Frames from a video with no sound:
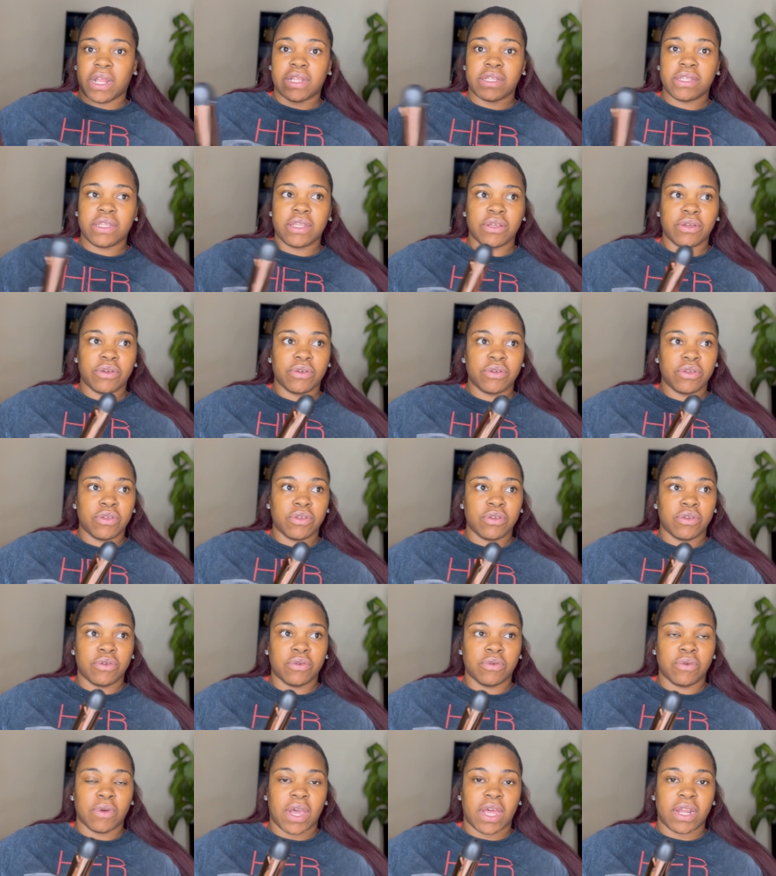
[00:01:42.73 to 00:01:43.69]
tell
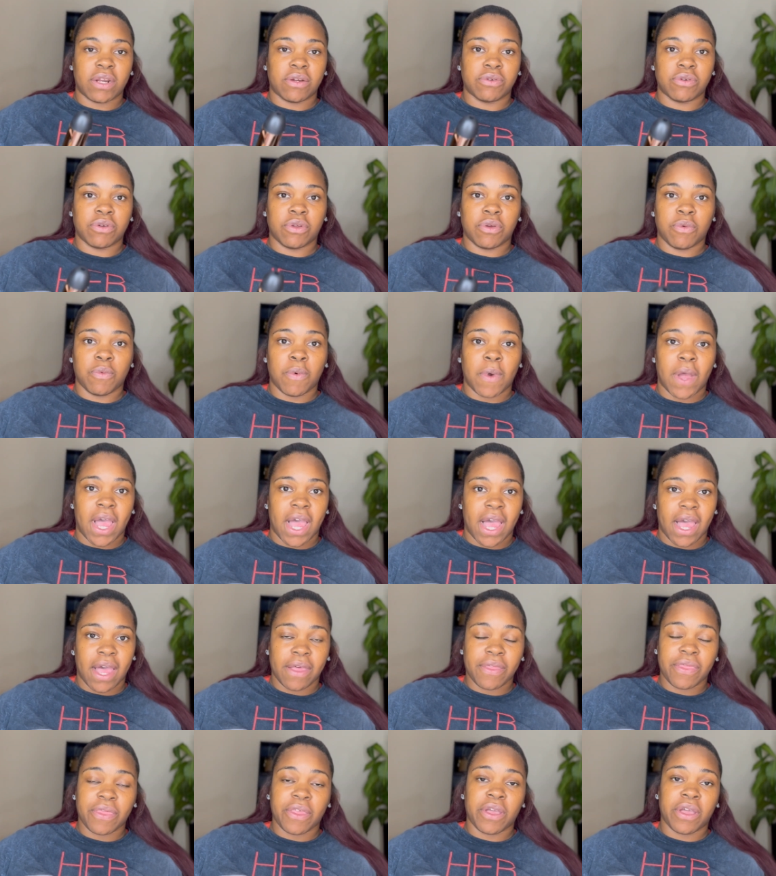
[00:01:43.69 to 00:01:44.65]
you, I don't know why
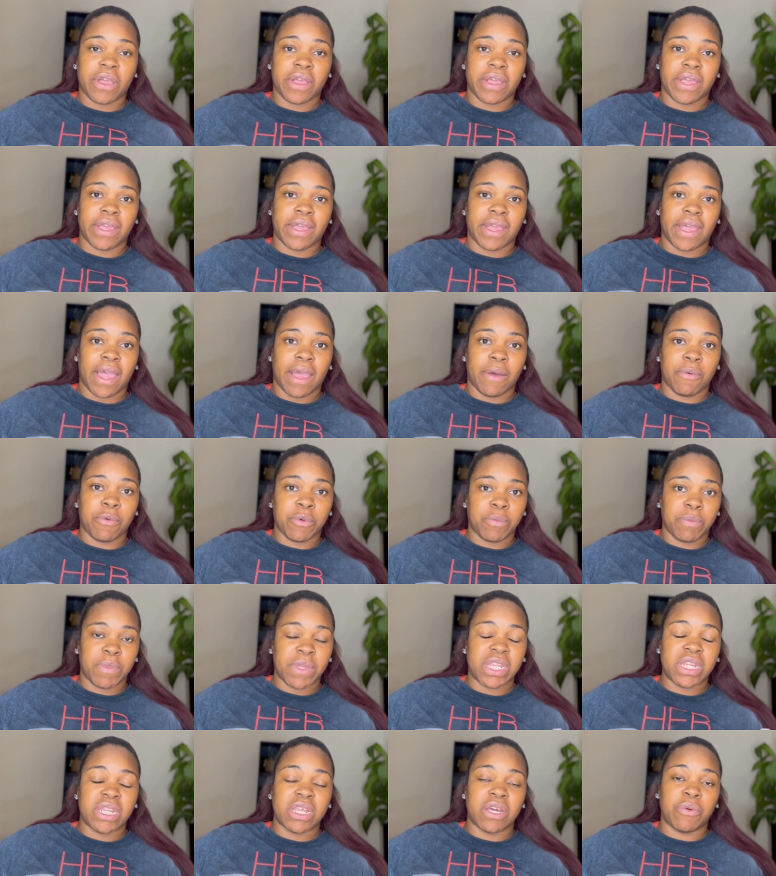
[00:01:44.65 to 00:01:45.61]
I thought I would
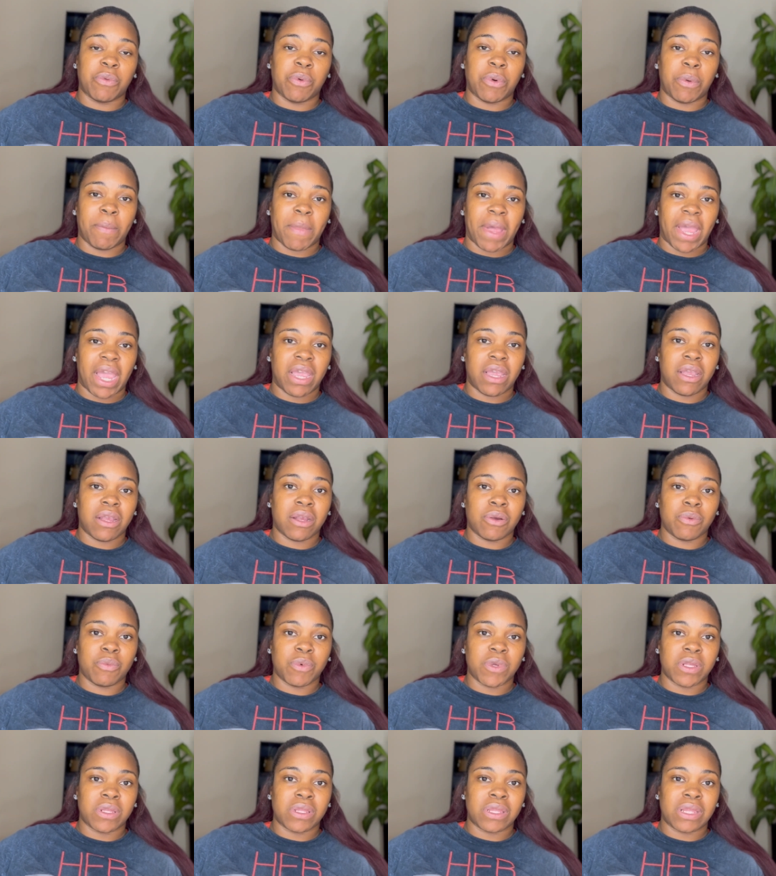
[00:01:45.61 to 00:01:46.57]
be done with my hair
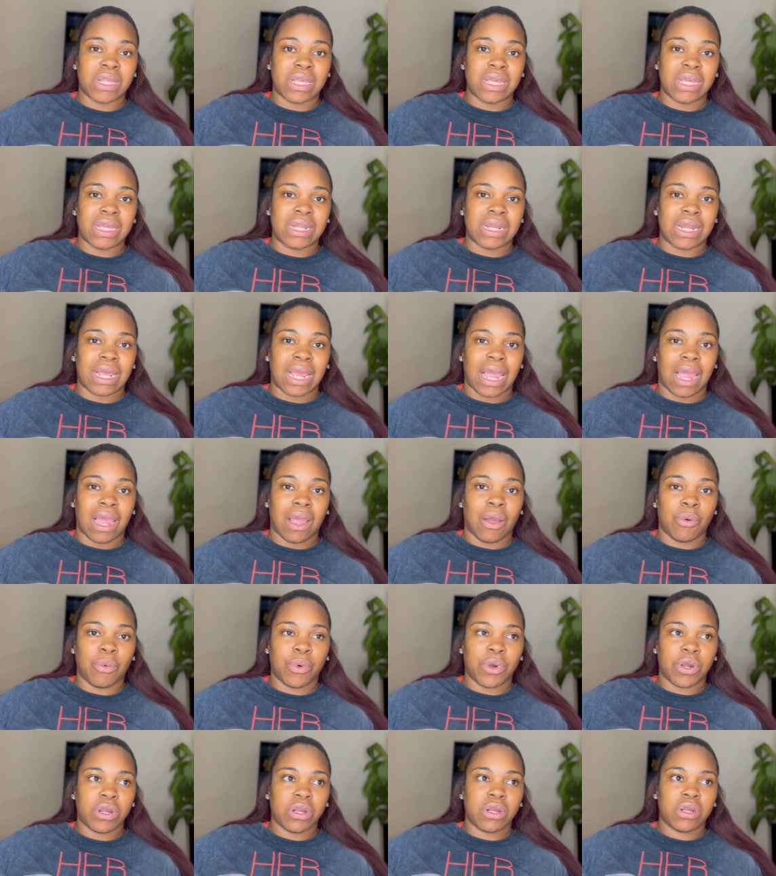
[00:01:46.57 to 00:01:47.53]
within an
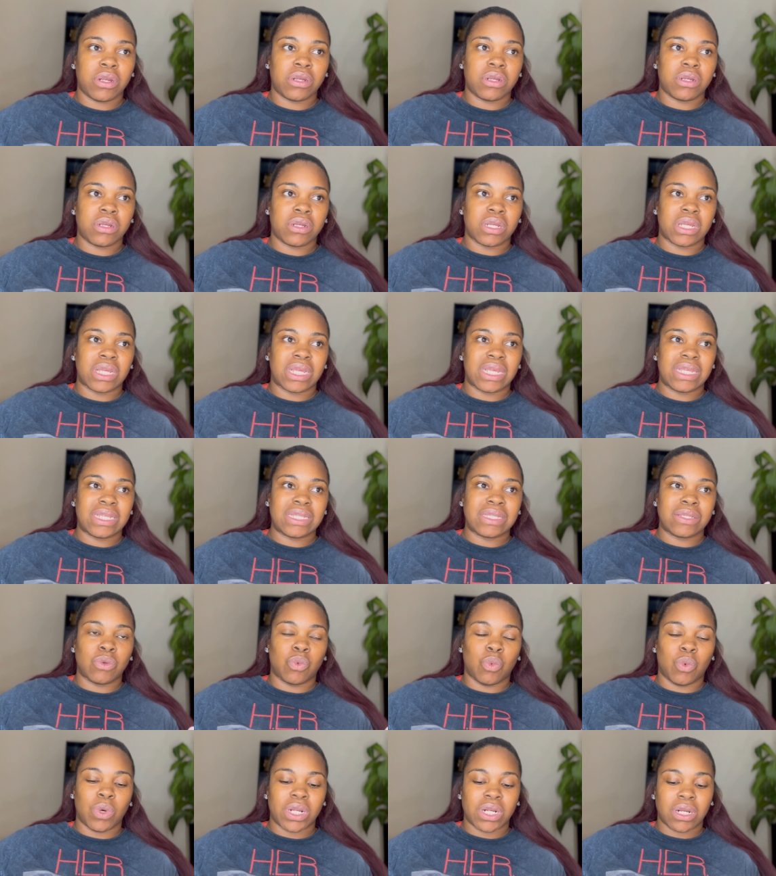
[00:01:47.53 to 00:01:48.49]
hour. It's
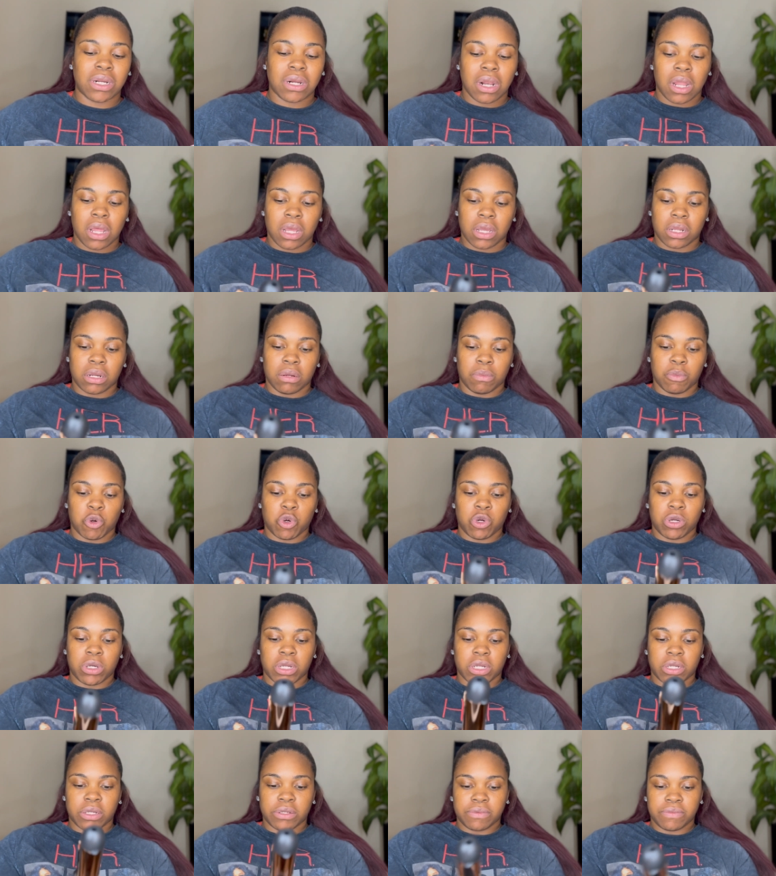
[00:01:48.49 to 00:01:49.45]
one o'clock in the
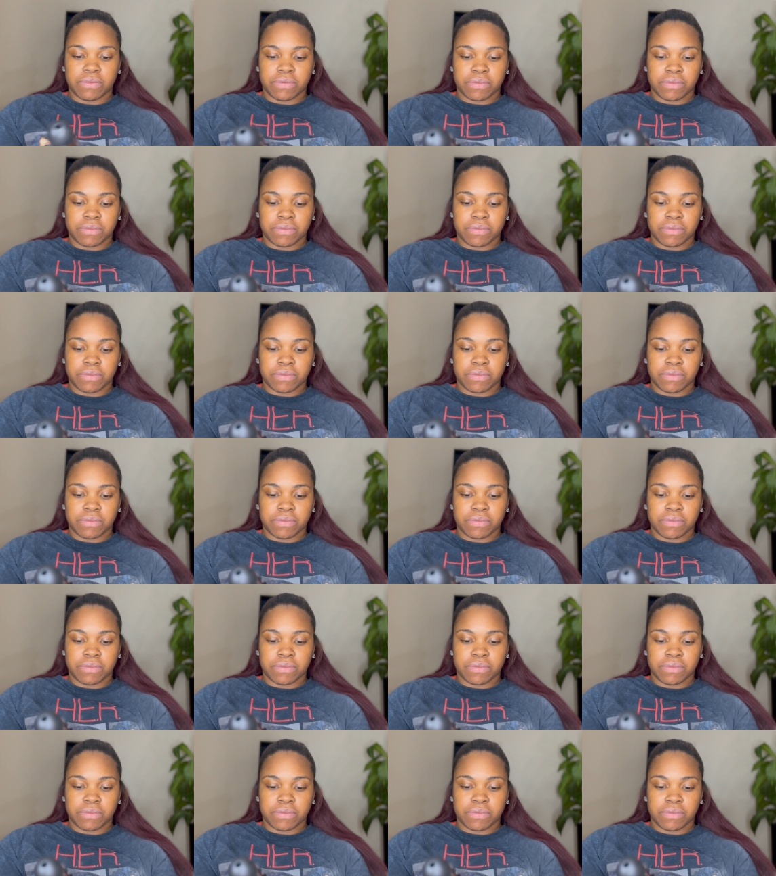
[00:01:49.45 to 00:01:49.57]
morning.